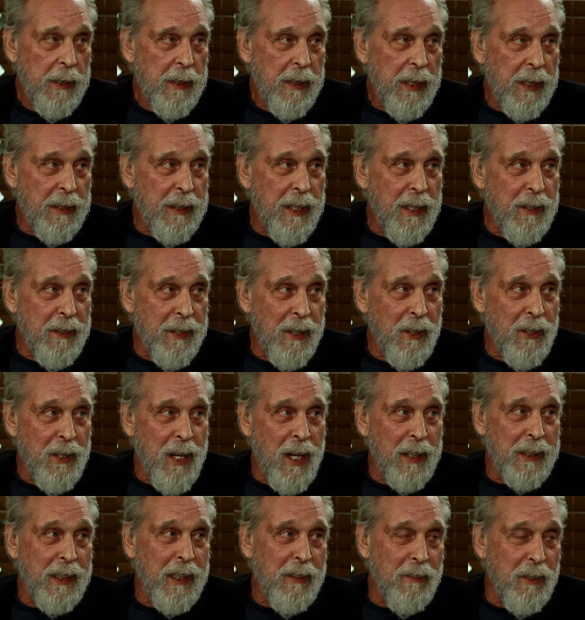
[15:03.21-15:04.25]
And they're
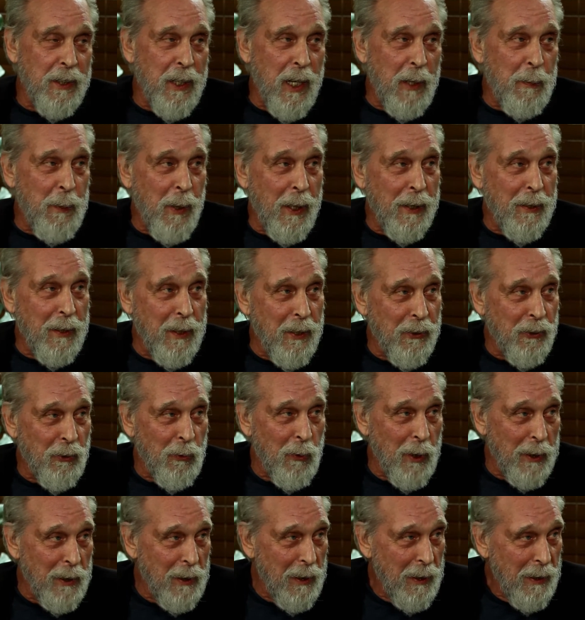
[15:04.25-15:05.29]
not giving up on this
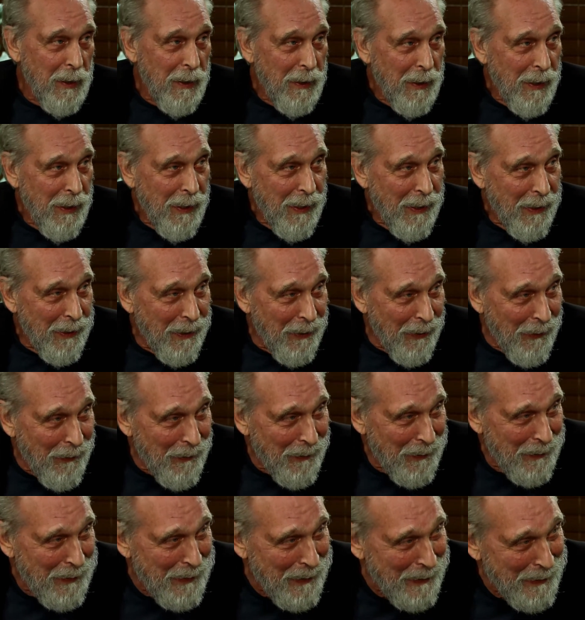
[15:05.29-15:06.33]
one, yeah.
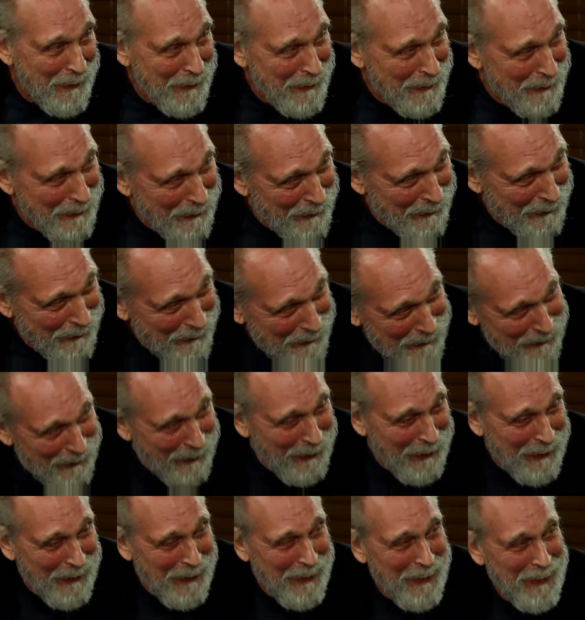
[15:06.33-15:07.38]

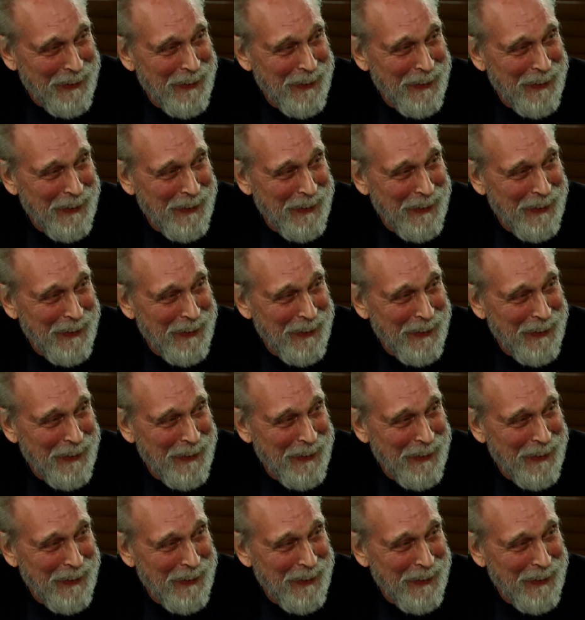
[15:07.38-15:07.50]
Yeah.